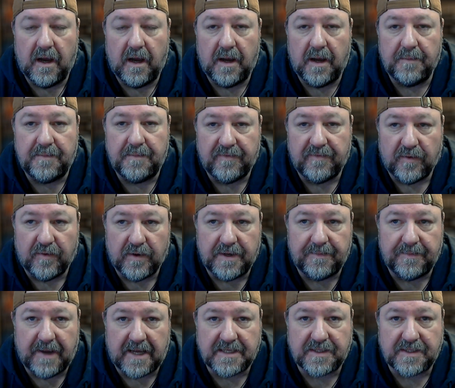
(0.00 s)
Before he
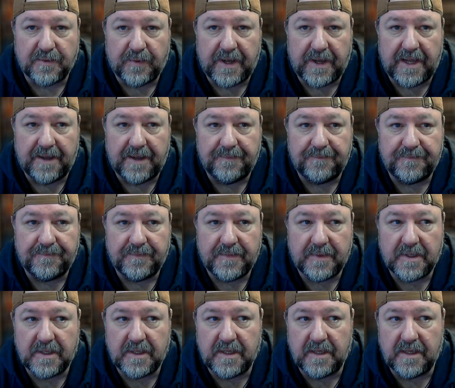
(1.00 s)
passed away,
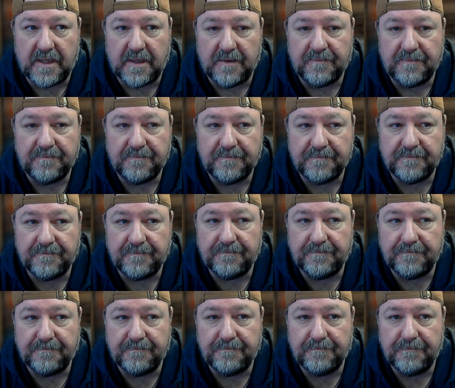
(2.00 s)
he
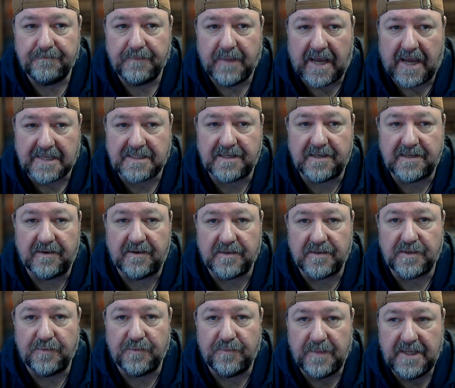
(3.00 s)
passed it on
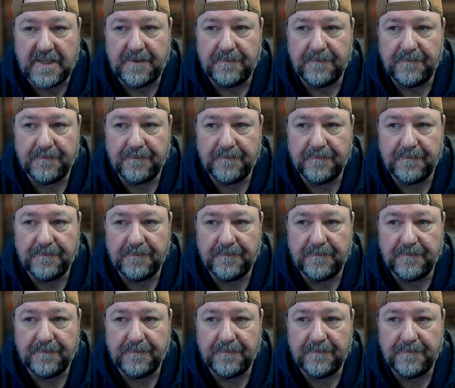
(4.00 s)
to me.